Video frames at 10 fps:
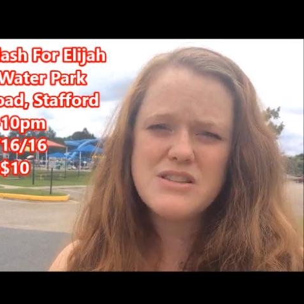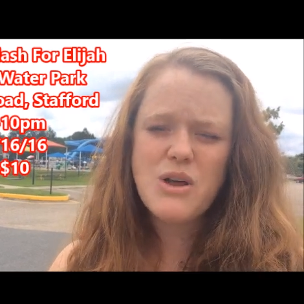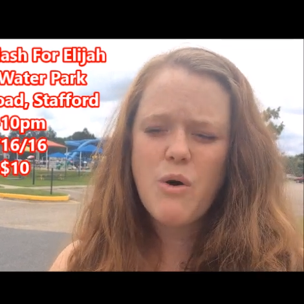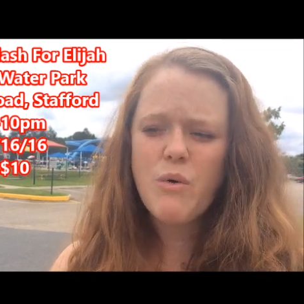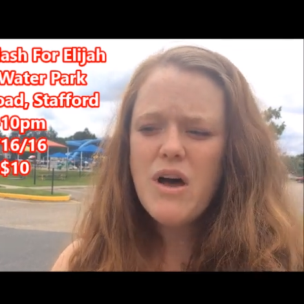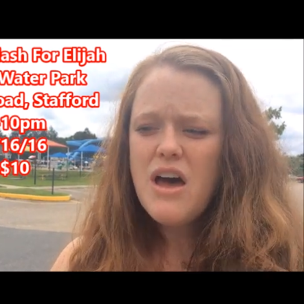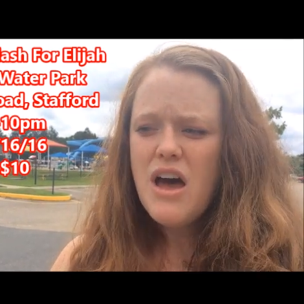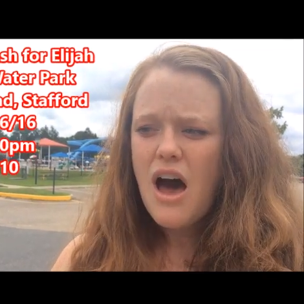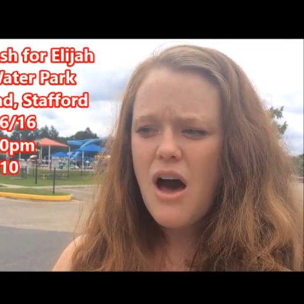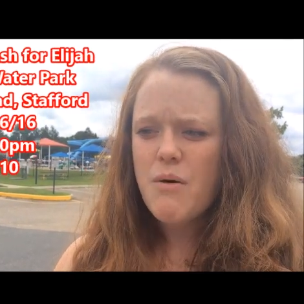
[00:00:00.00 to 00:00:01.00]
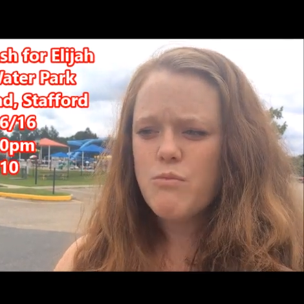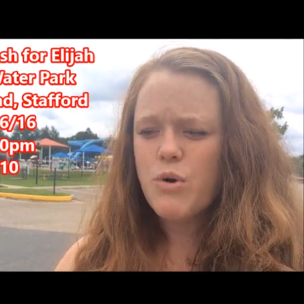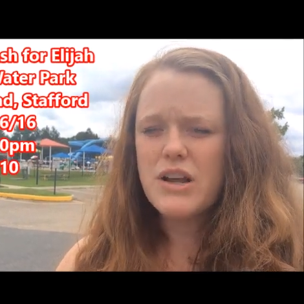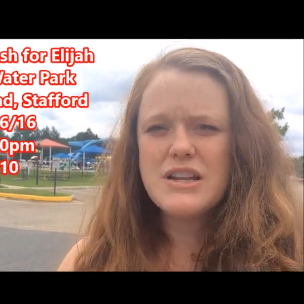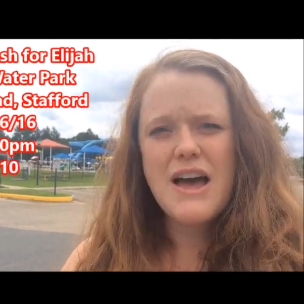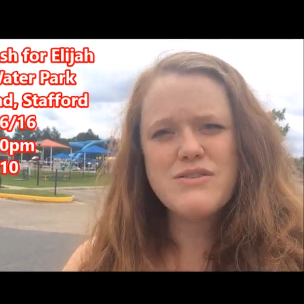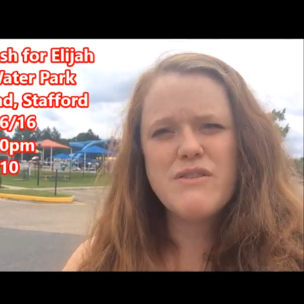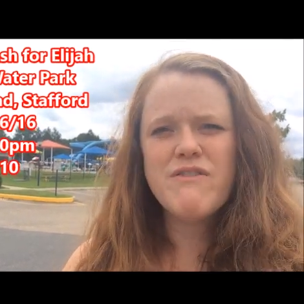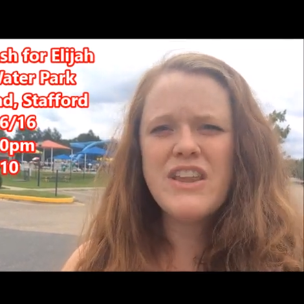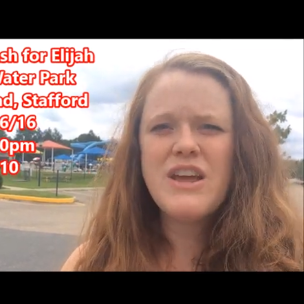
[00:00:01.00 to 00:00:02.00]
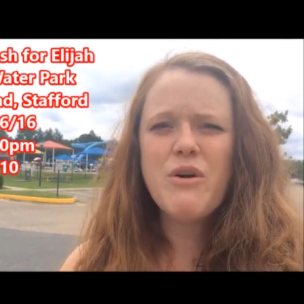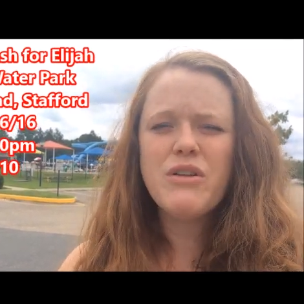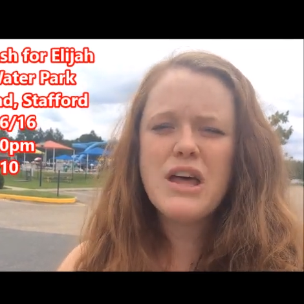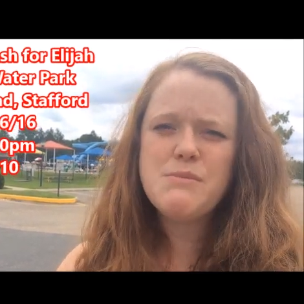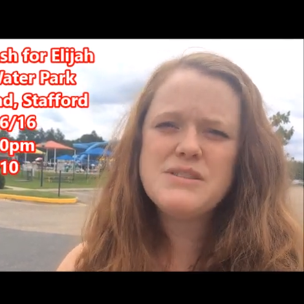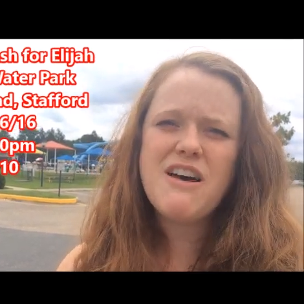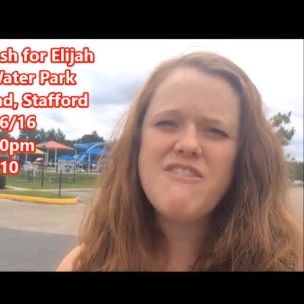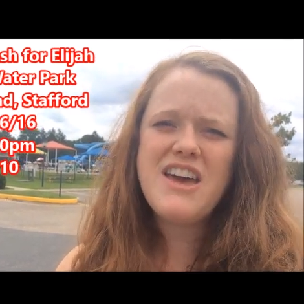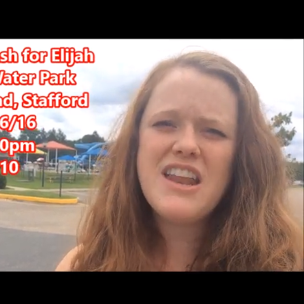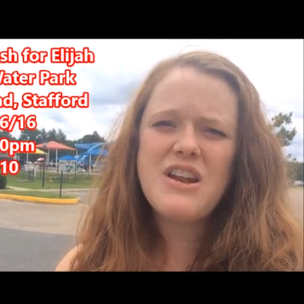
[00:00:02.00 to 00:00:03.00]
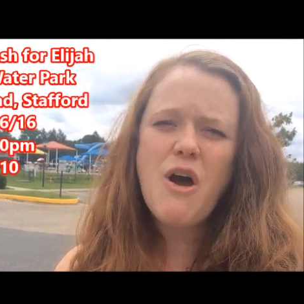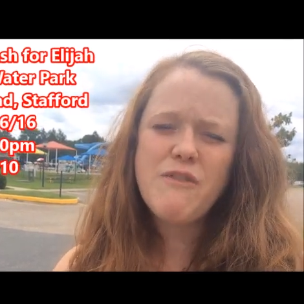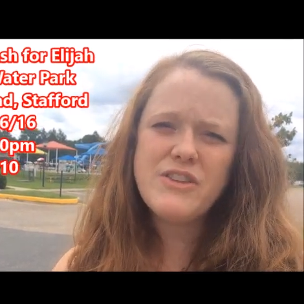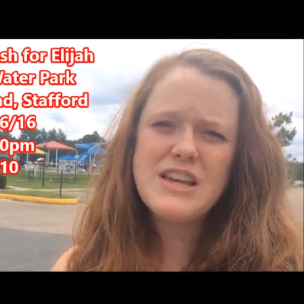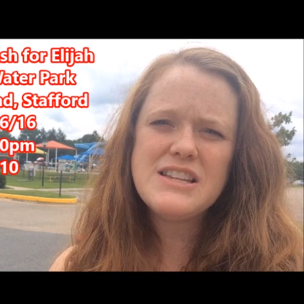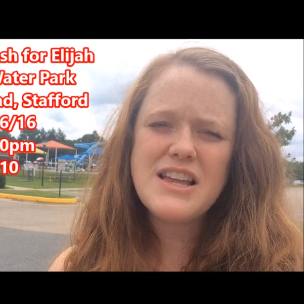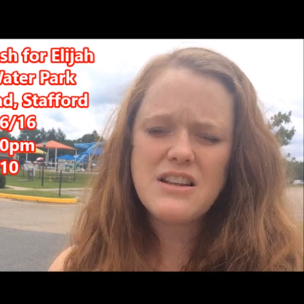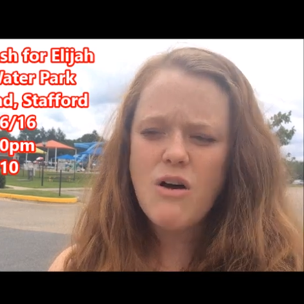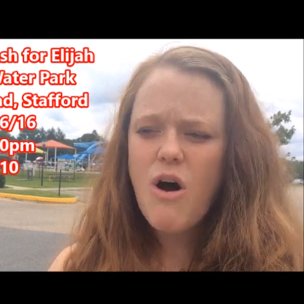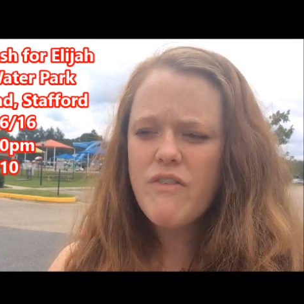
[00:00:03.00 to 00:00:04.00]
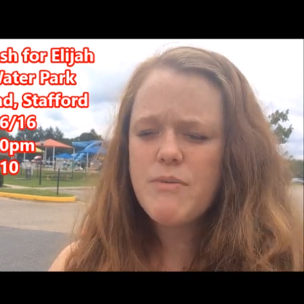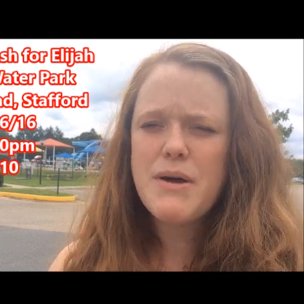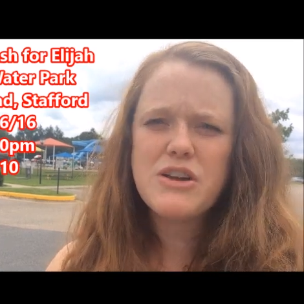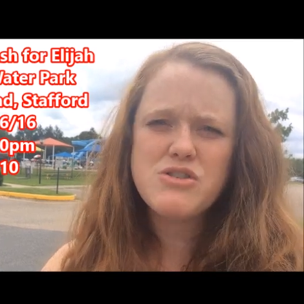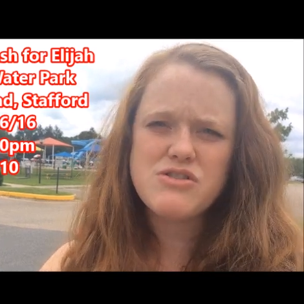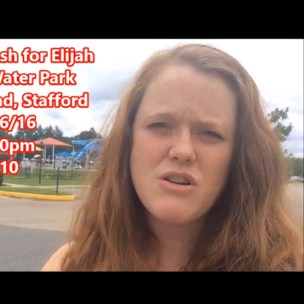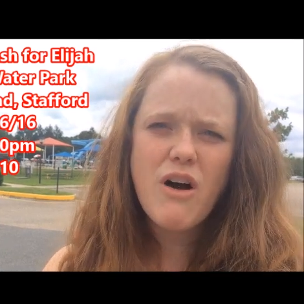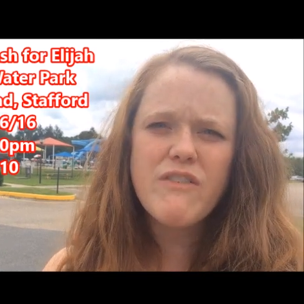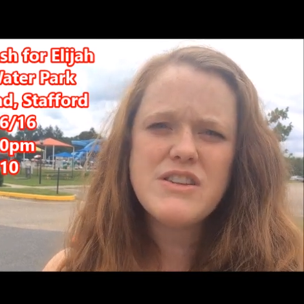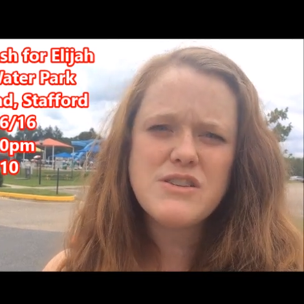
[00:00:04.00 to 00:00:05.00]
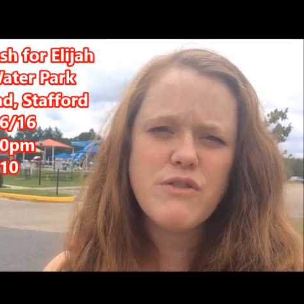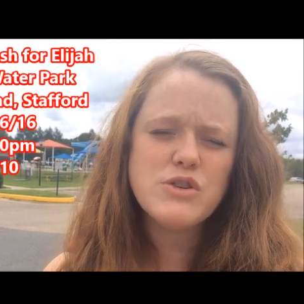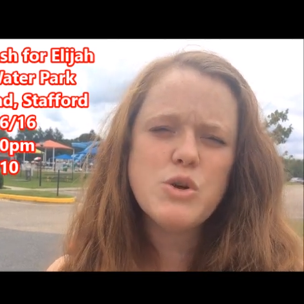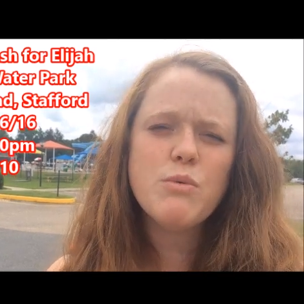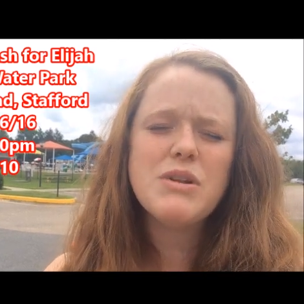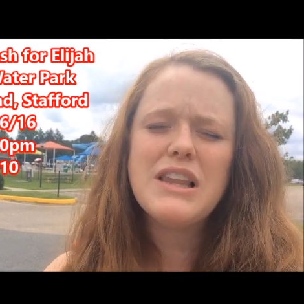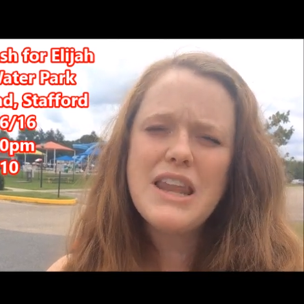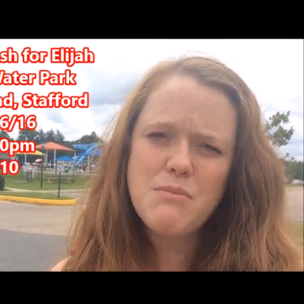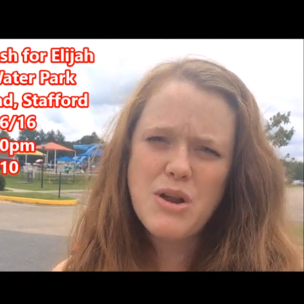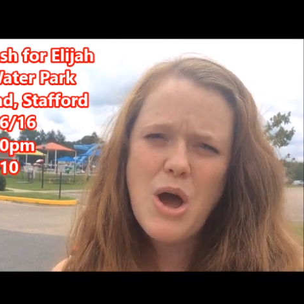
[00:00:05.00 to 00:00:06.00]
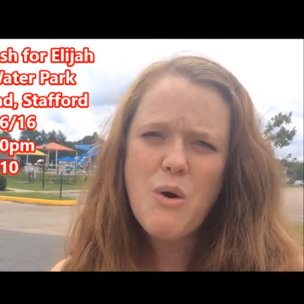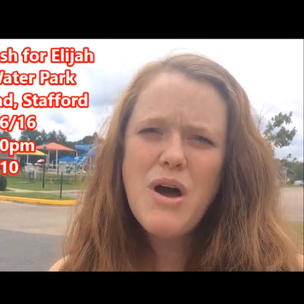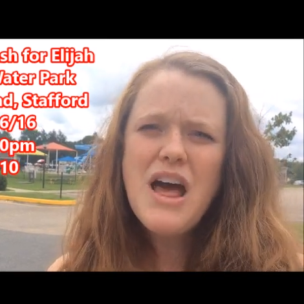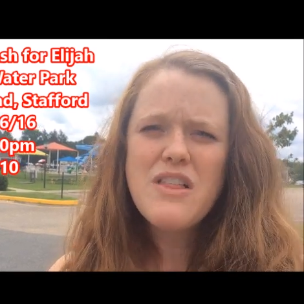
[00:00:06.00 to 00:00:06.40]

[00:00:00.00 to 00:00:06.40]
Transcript: And so um, we're going to have some video clips of it and hopefully send all the pictures and all of this over to him to let him know